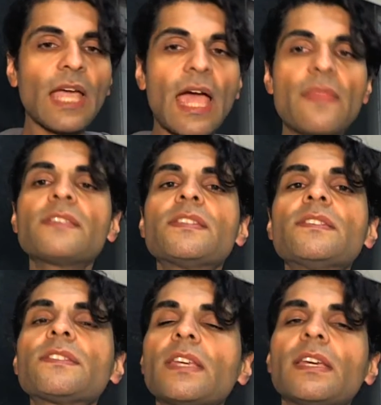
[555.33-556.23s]
And this
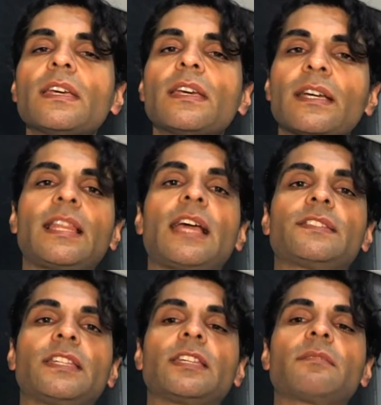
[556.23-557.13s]
is
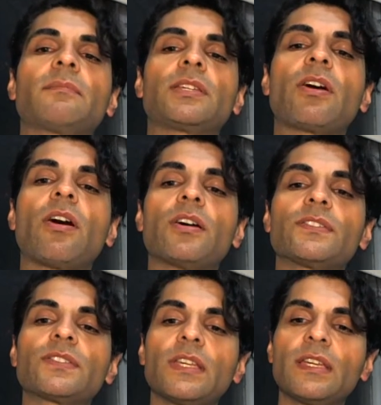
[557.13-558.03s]
classic
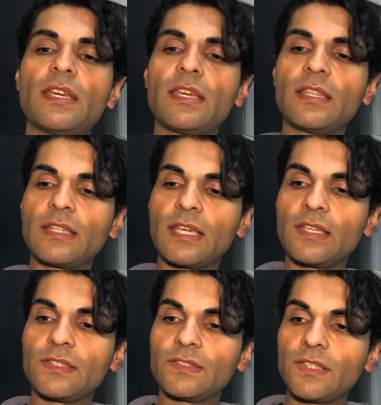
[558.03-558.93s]
because
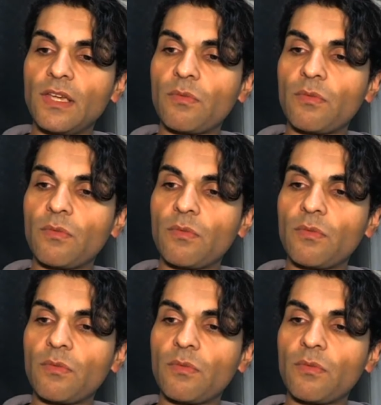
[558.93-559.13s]
at